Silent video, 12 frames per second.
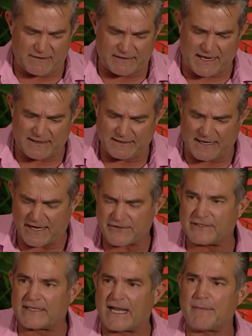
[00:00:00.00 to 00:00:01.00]
and I
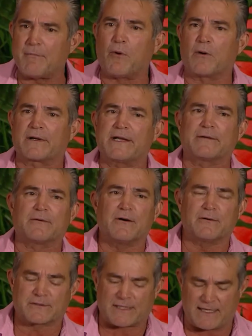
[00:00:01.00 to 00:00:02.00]
actually got more heroes.